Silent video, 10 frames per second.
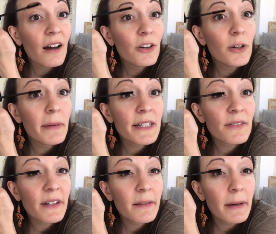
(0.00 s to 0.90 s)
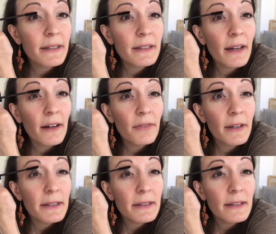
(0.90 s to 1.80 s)
Who makes funny mascara
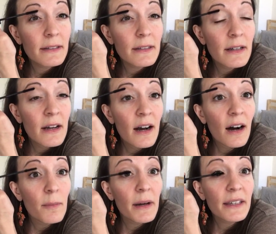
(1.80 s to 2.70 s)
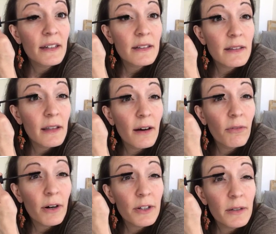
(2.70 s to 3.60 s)
faces? My kids love
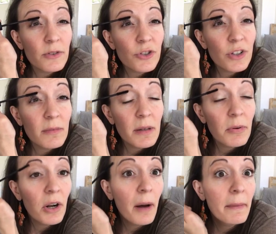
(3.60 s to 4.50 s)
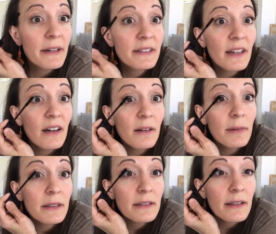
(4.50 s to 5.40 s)
watching me put on mascara
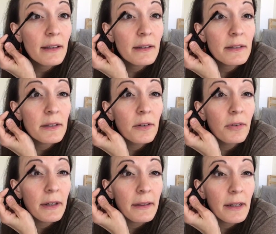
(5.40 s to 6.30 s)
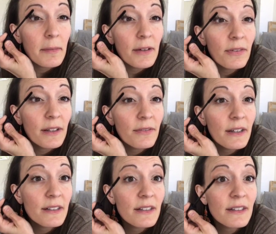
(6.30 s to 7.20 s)
because they think it's so funny that I make funny
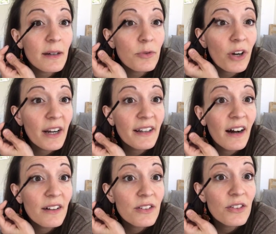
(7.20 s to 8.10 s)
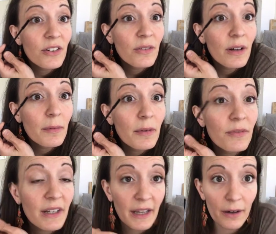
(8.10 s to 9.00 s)
faces. I'm trying not to do it while I'm on
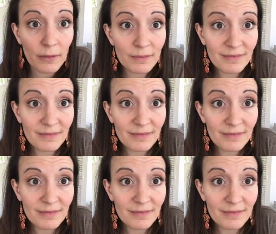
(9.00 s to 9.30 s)
video.